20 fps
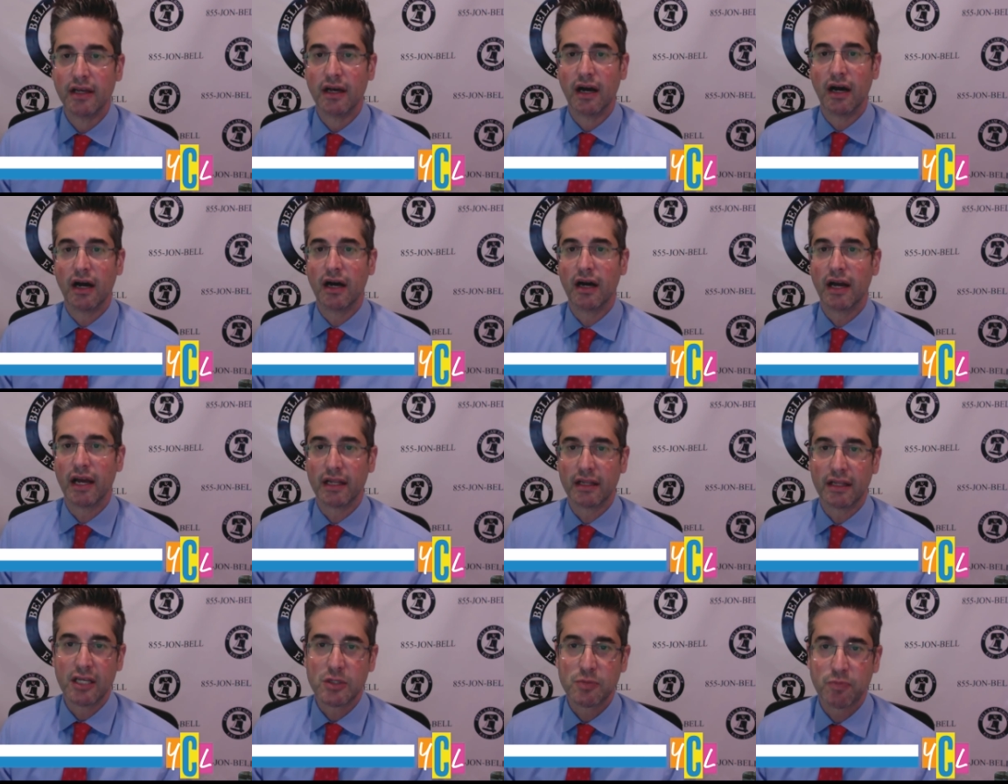uh,
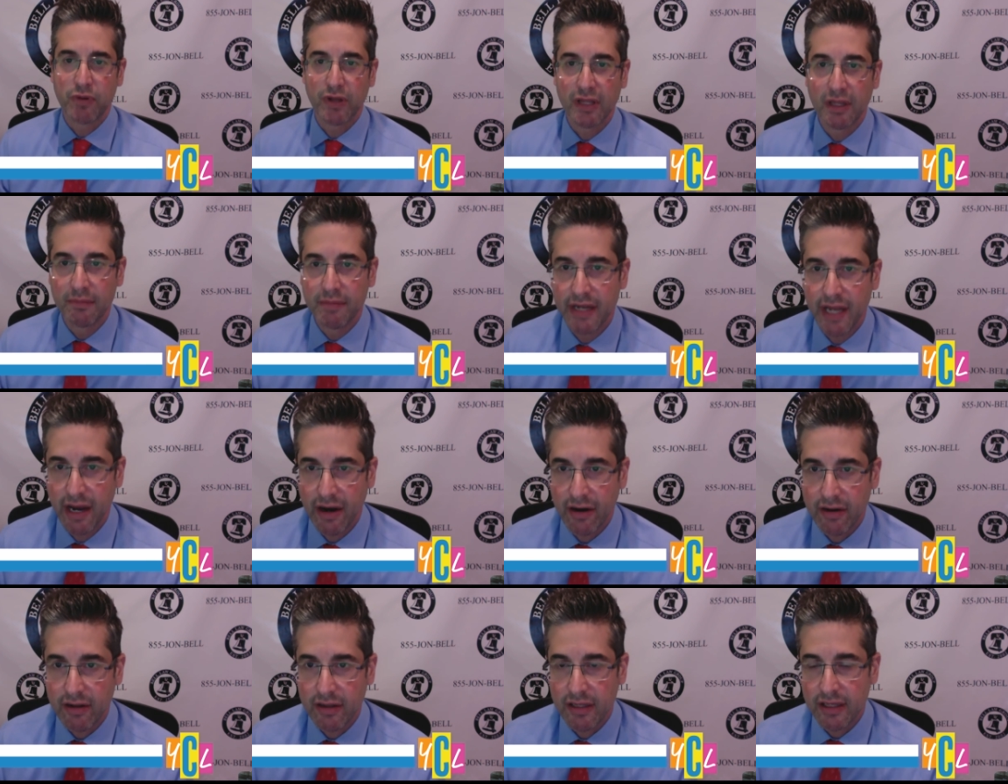at least
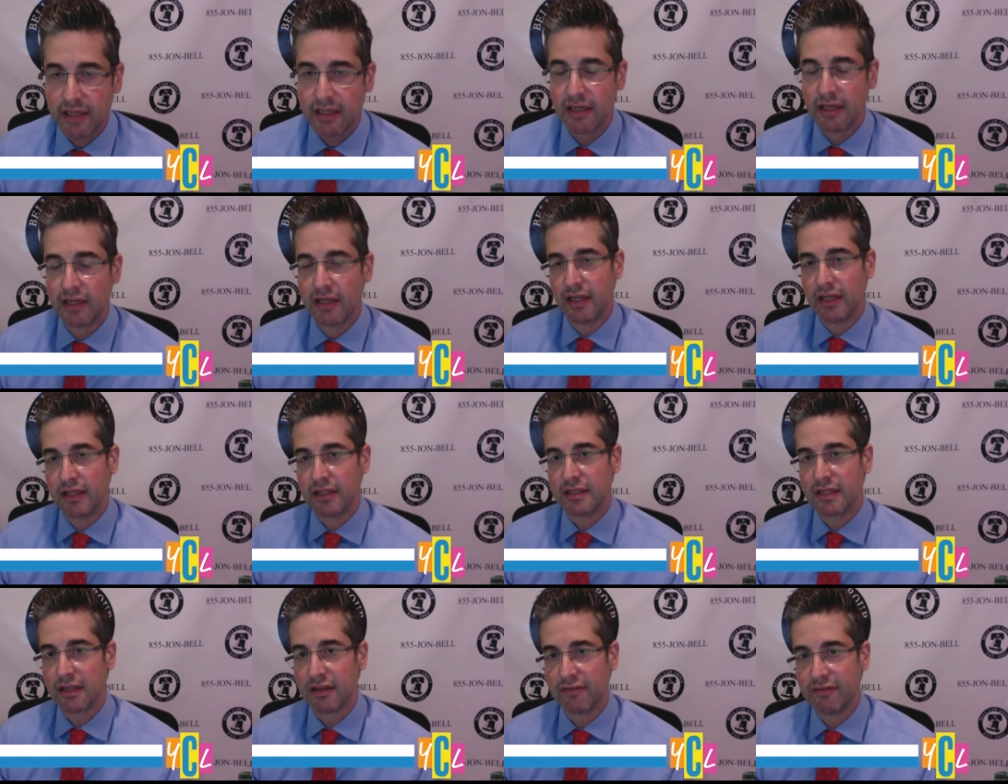preliminarily
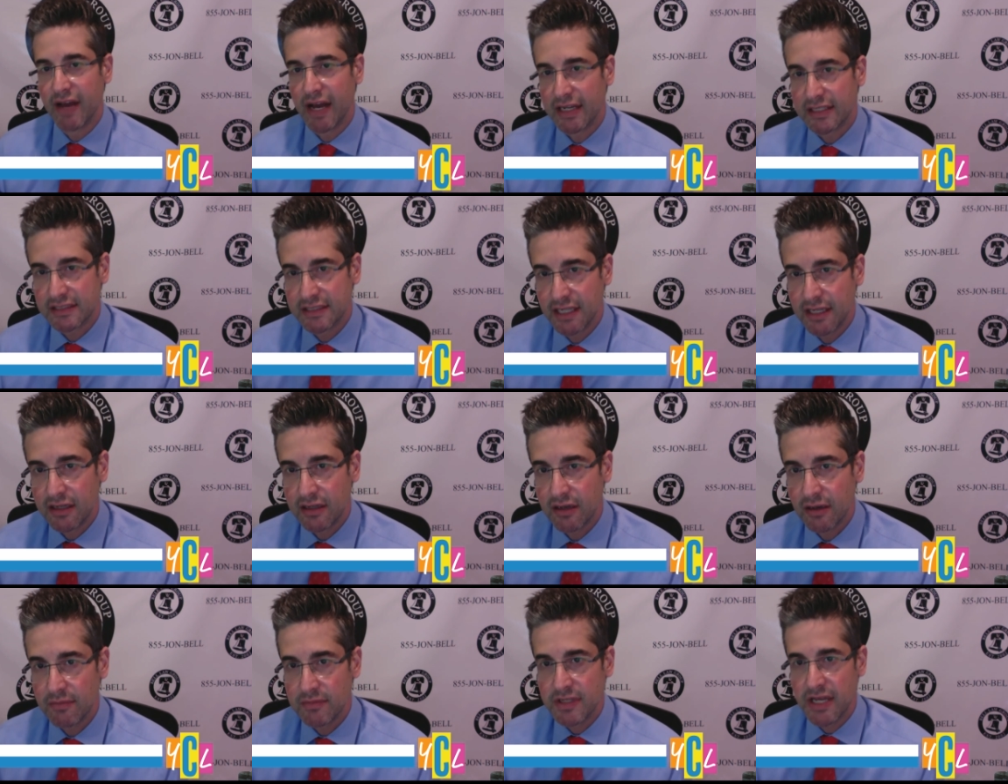until the vaccine
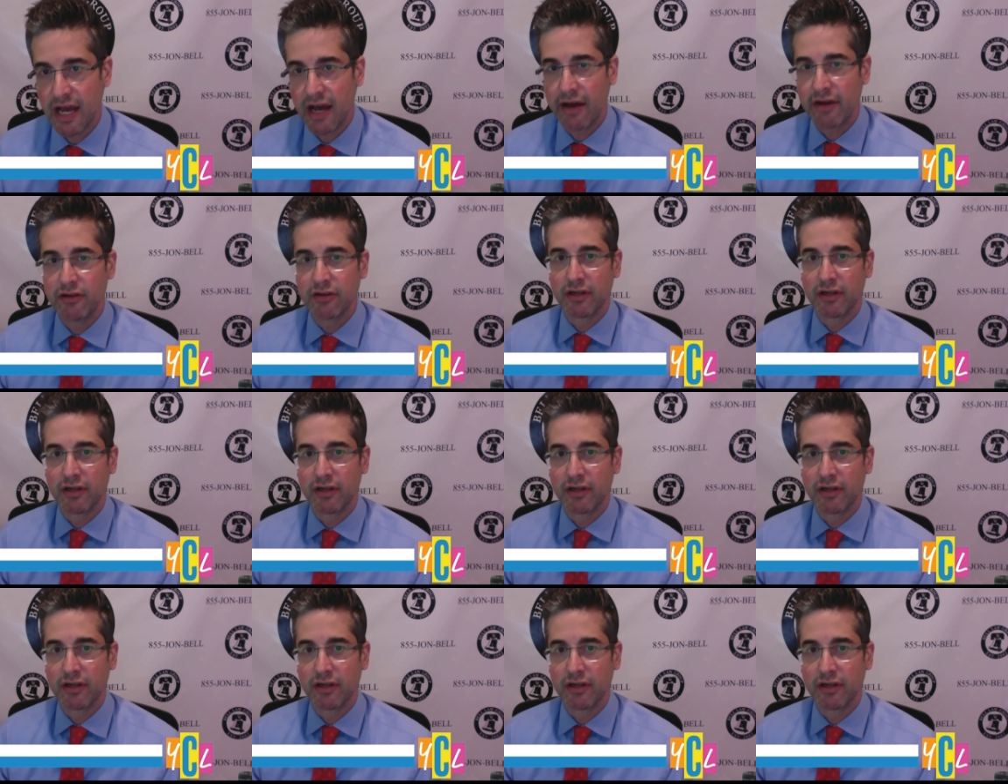comes out.